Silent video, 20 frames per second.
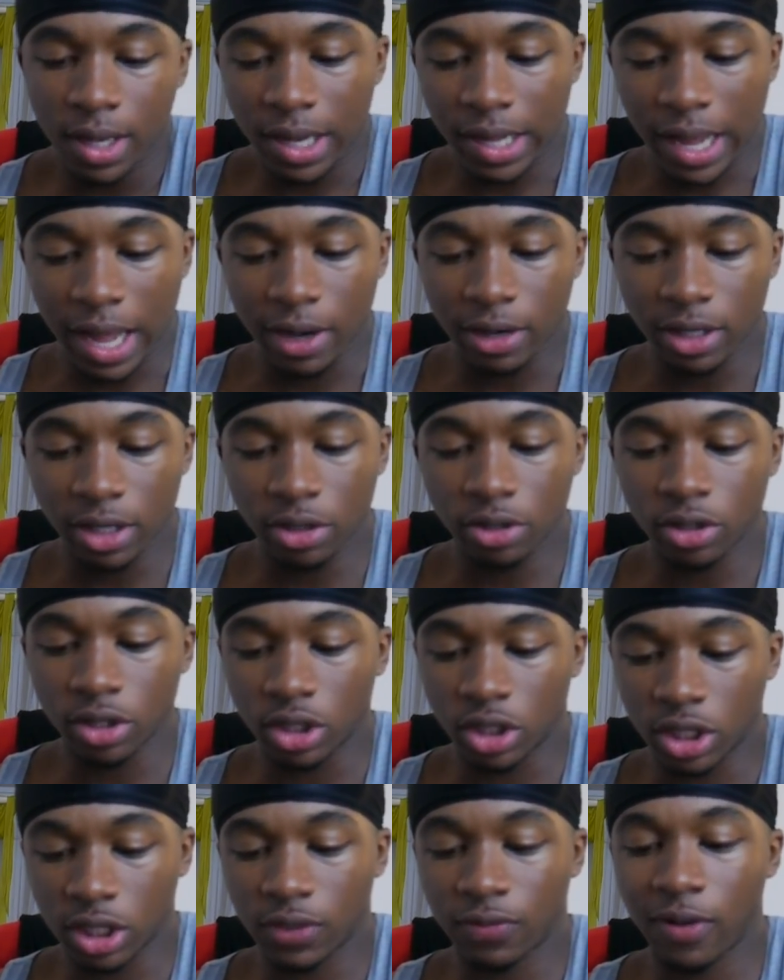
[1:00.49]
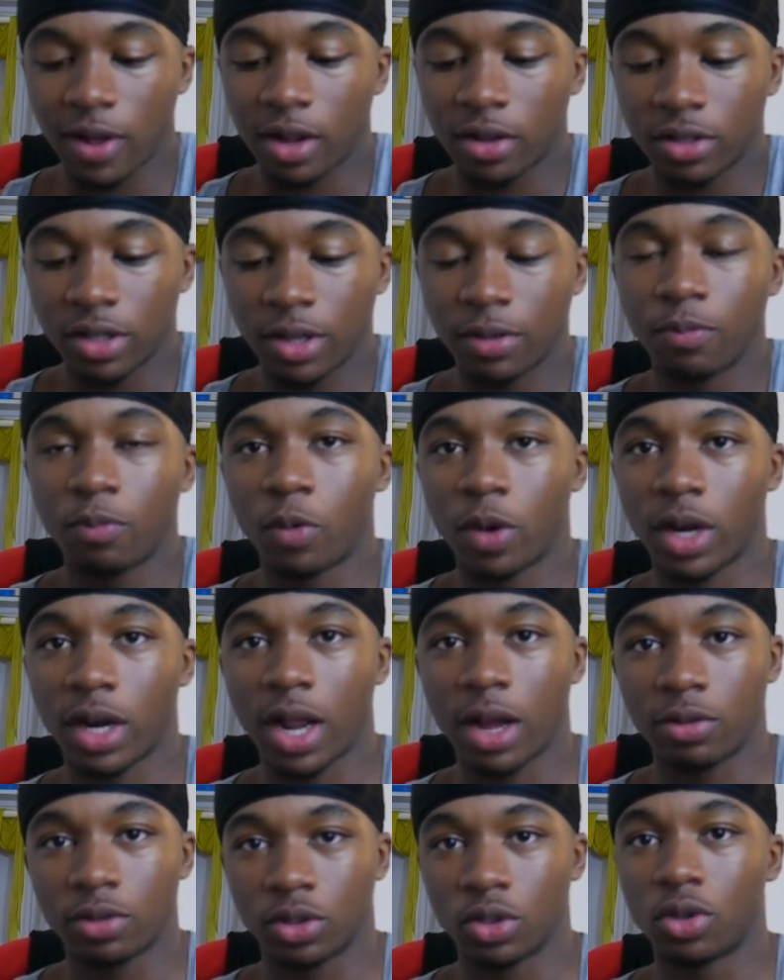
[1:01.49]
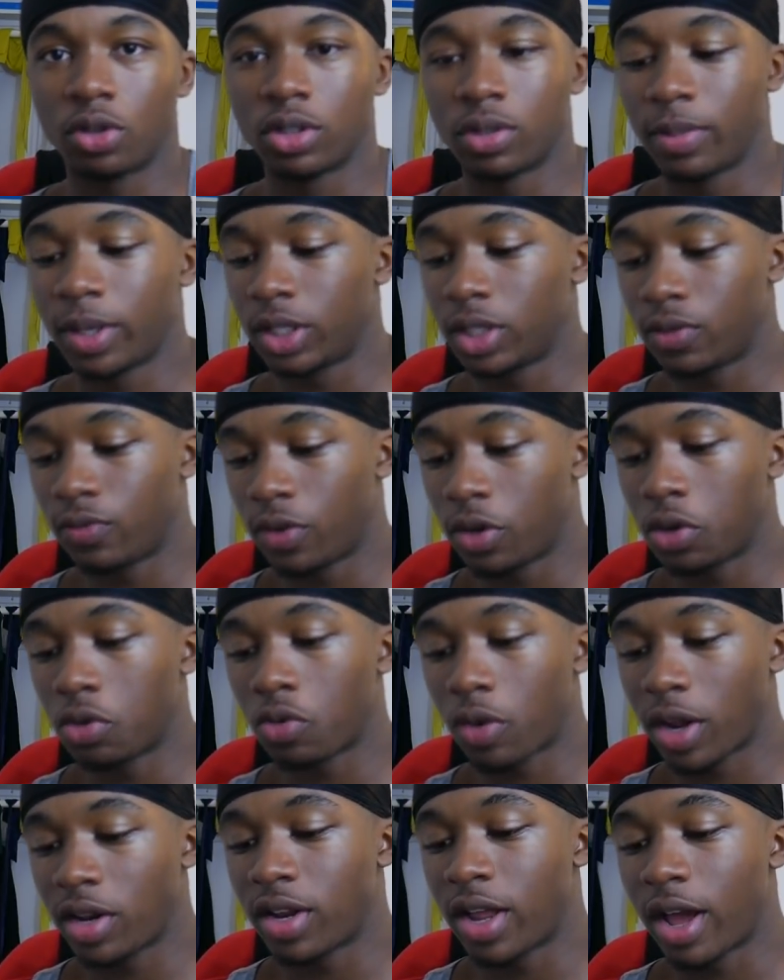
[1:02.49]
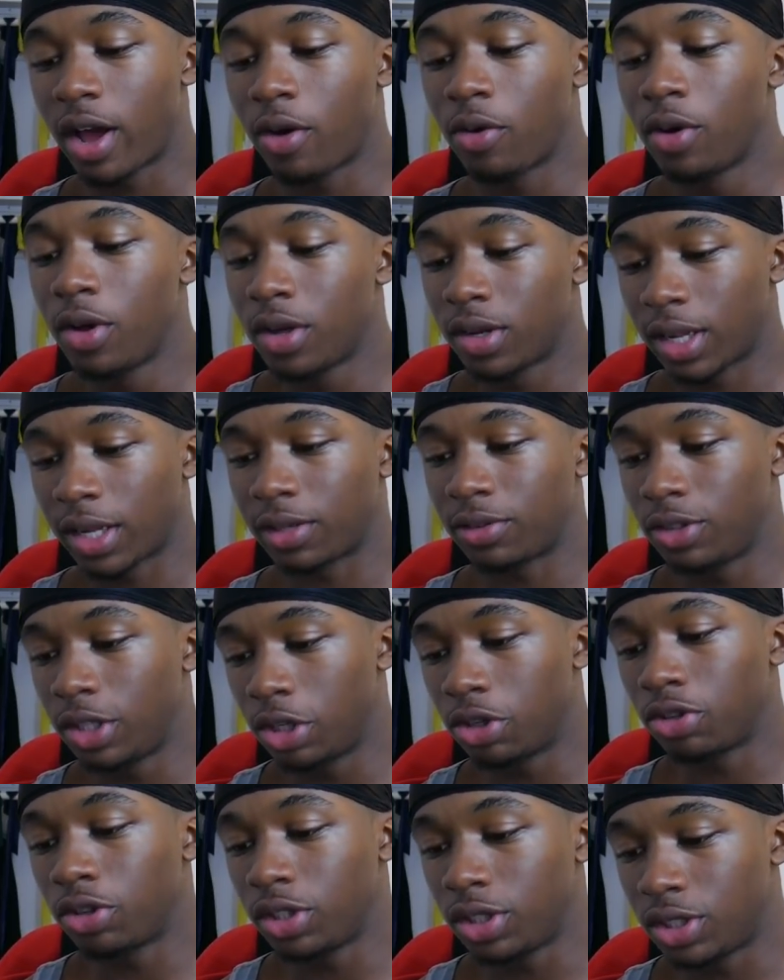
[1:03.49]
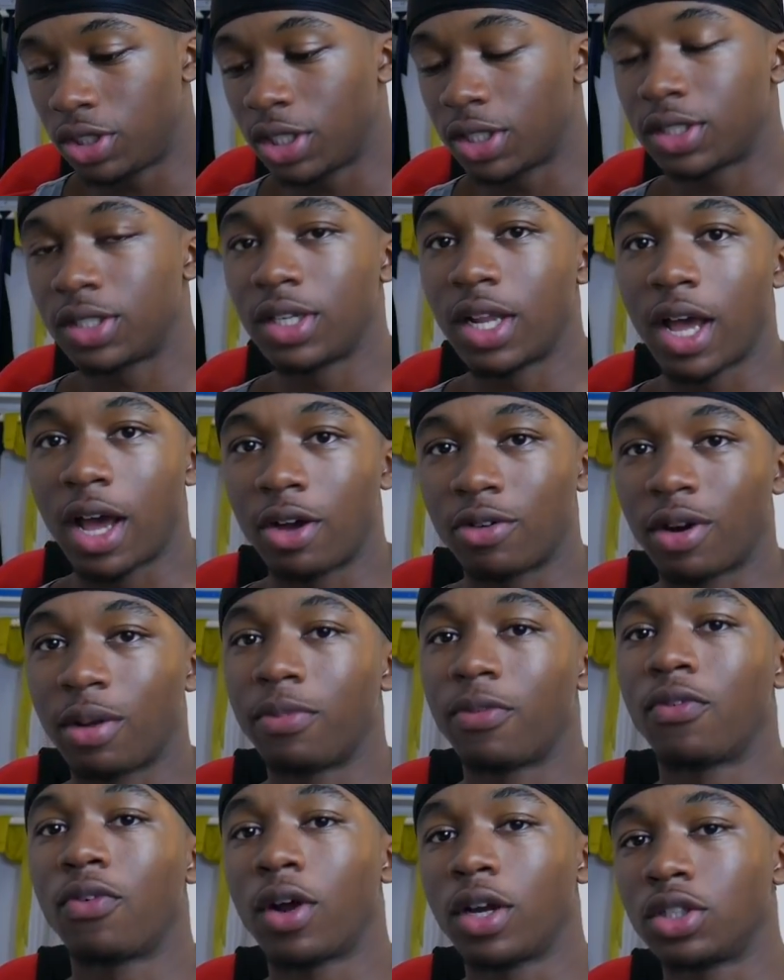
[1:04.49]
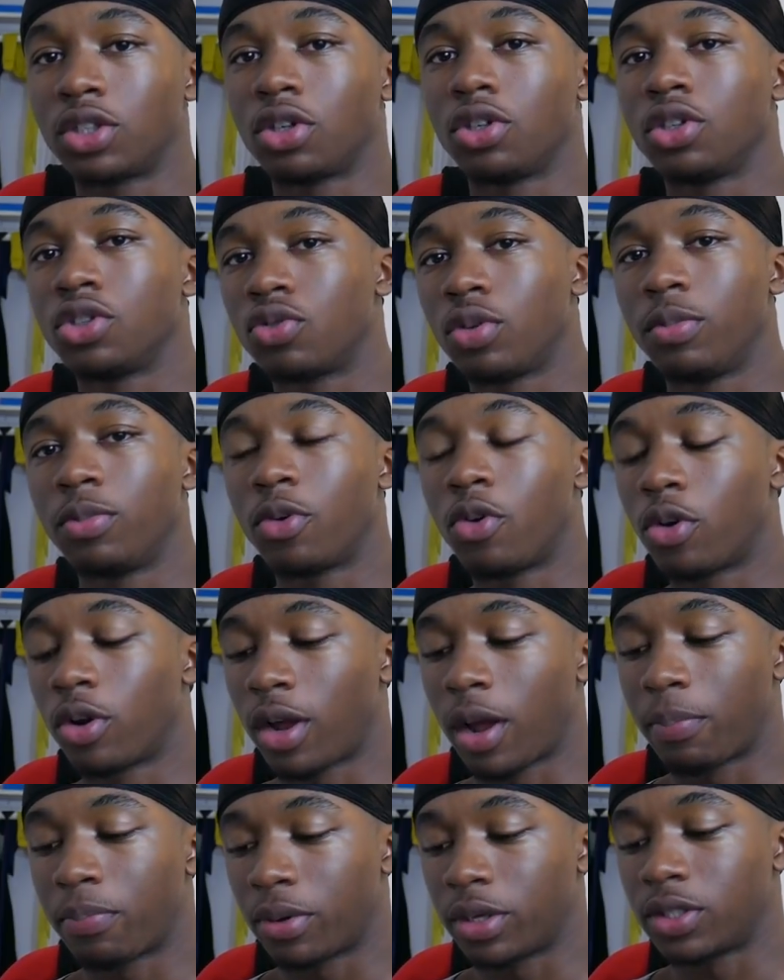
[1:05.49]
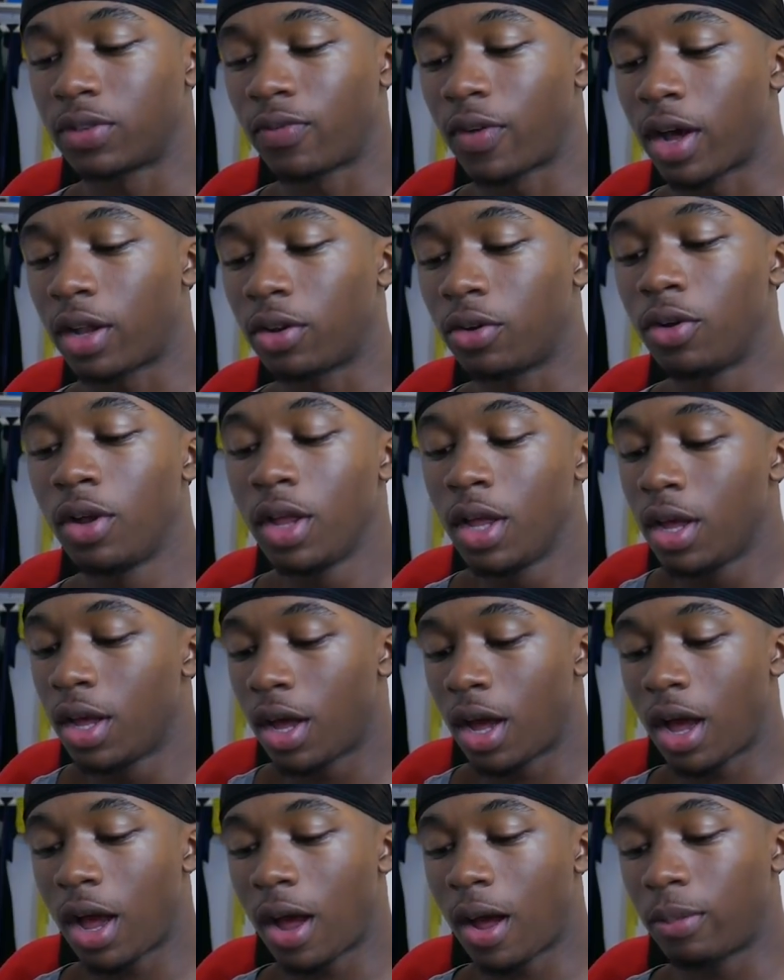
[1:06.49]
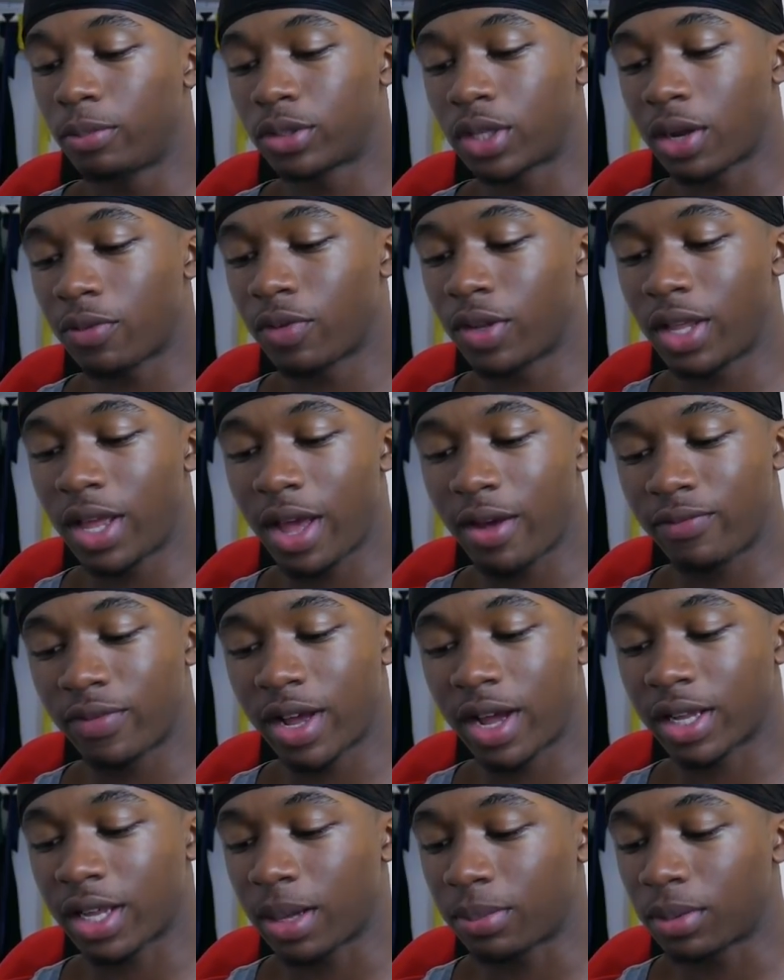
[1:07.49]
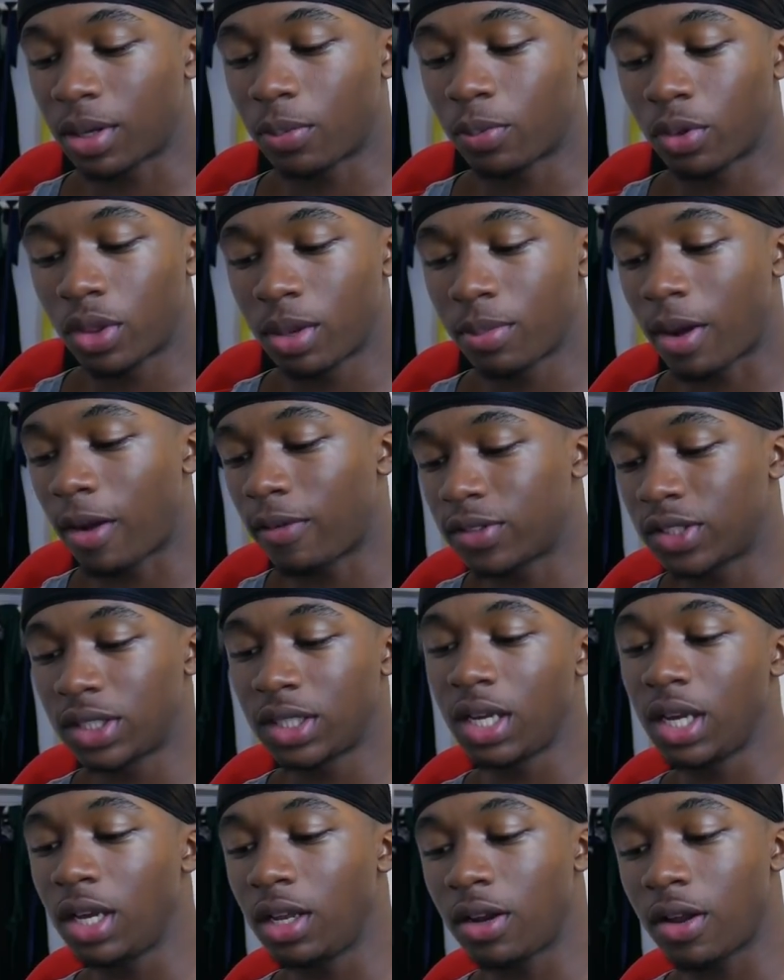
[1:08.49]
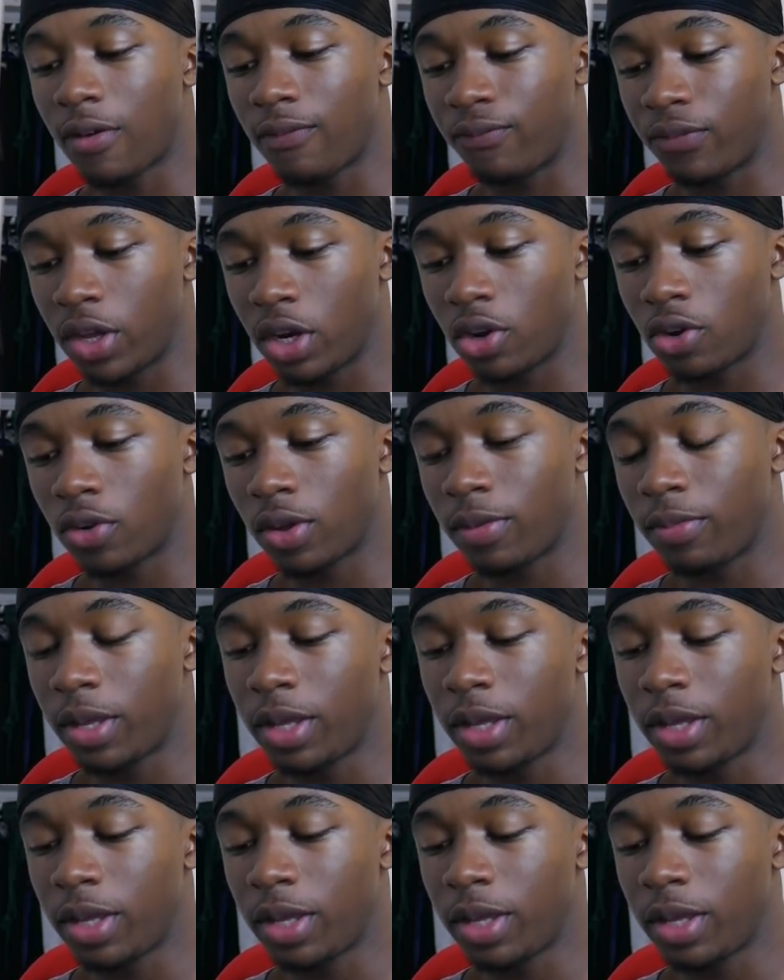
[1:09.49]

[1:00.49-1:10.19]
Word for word: Like, I literally just followed him when I was going to make this video right now. Like, literally just now, right before I started screen recording, I pressed follow. So I really have not kept up with him. I've seen a video of him.